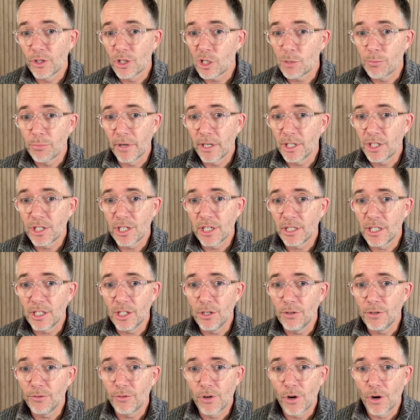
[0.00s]
the spreadsheet that
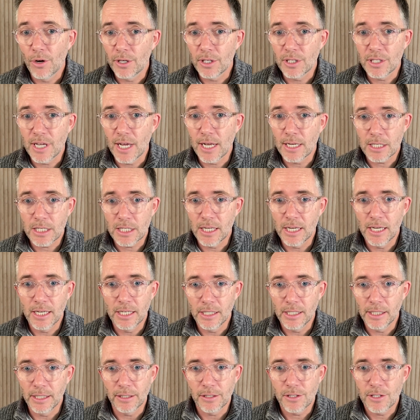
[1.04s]
you've got is
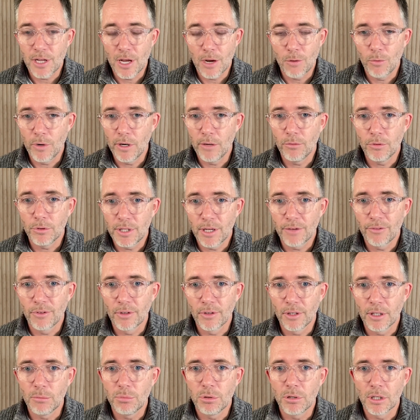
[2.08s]
outstanding. So we will
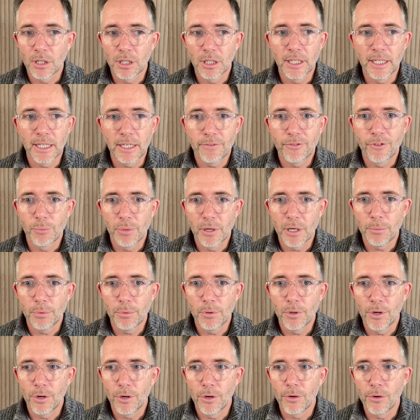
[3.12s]
definitely put a link for
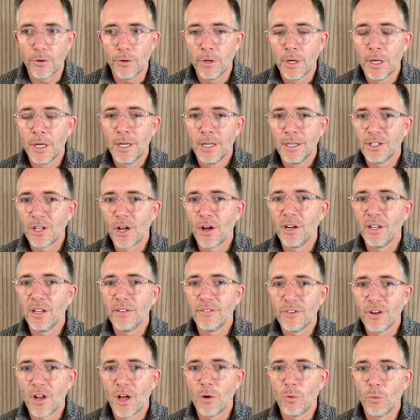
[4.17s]
people who don't
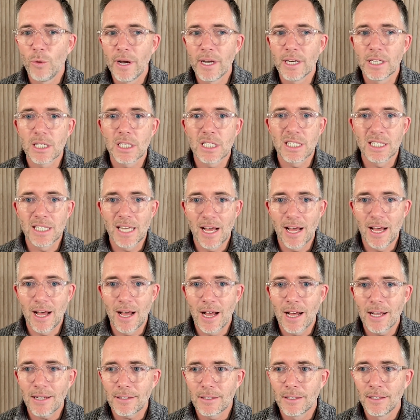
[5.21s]
even know where to
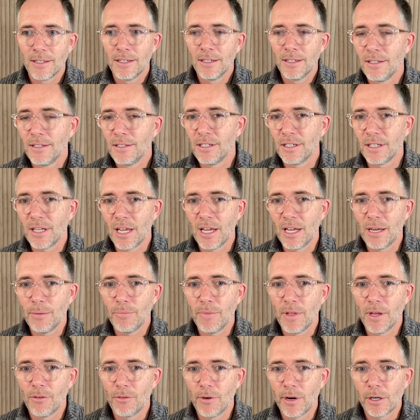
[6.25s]
start to keep
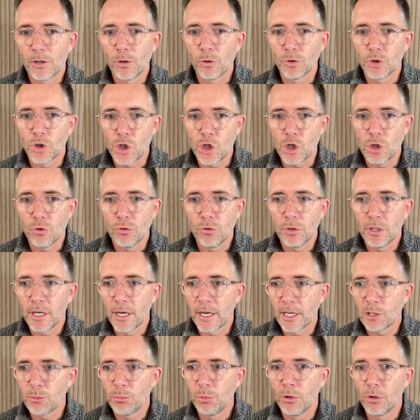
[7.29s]
their records. Julia
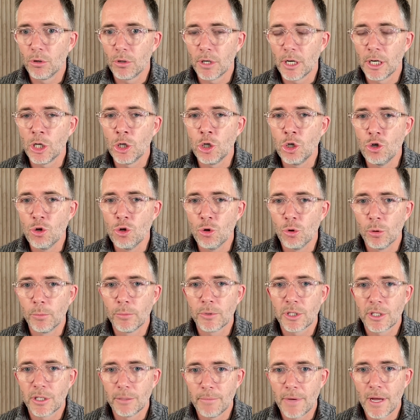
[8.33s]
has put an
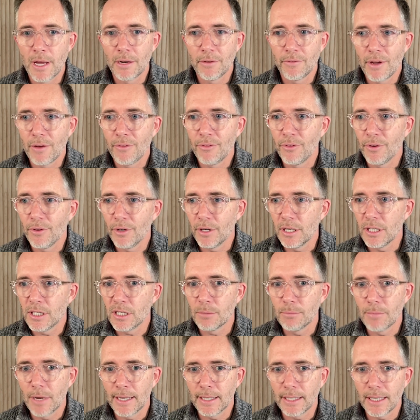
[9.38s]
enormous amount of effort into
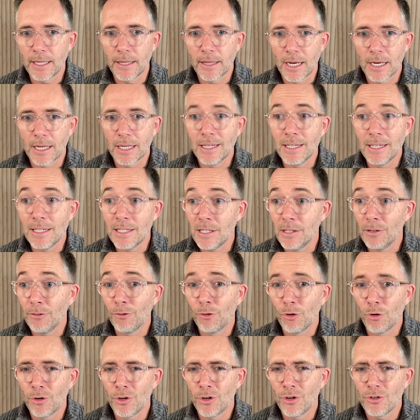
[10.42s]
making that easy
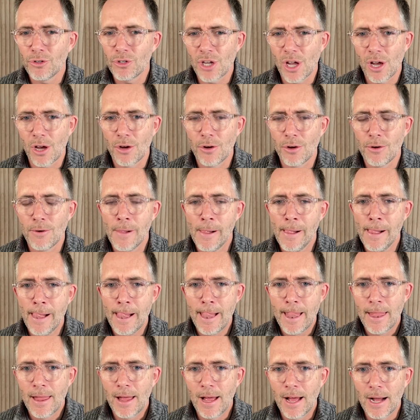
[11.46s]
for you. So
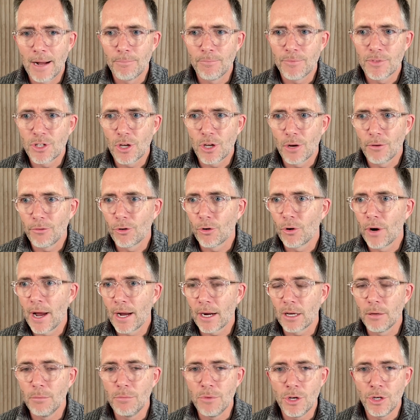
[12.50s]
for our
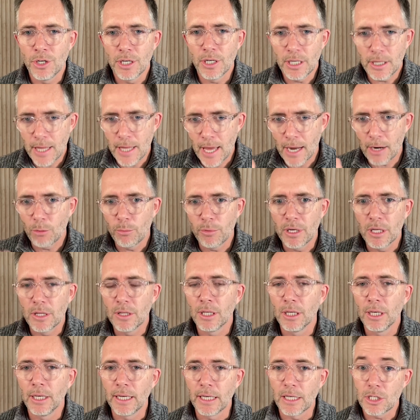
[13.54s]
community, that'll be in the
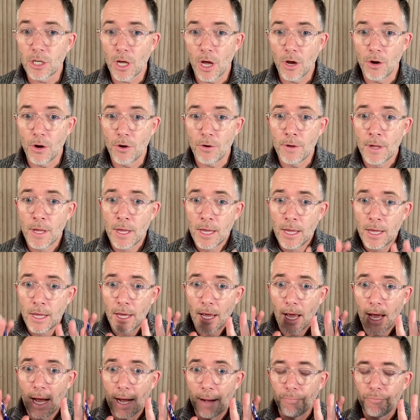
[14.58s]
link. So
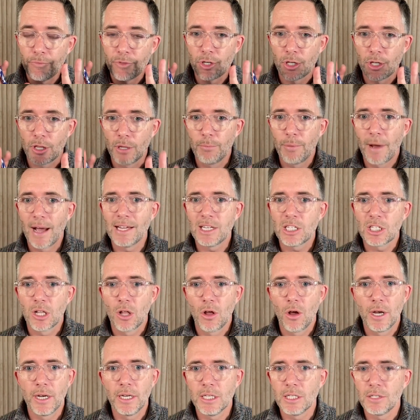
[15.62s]
the
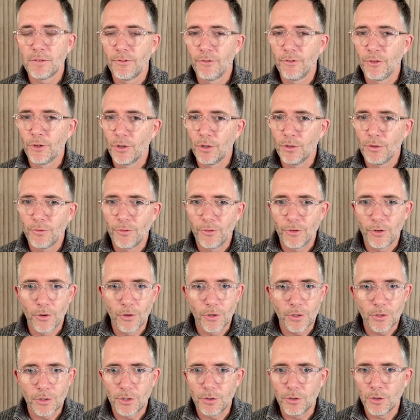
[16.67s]
baseline is for
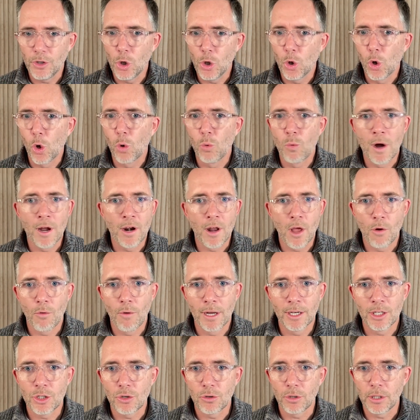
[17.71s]
your
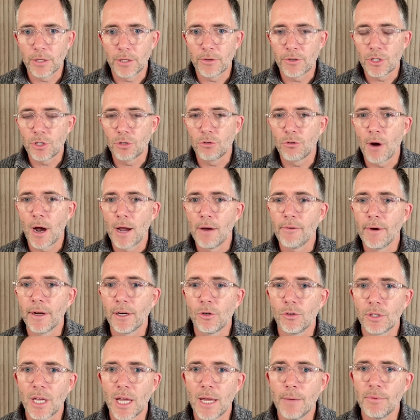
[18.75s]
101, Julia, is great
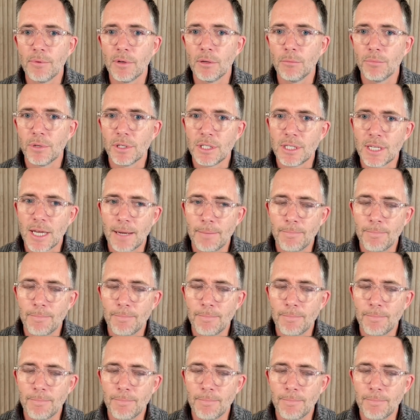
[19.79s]
record keeping. But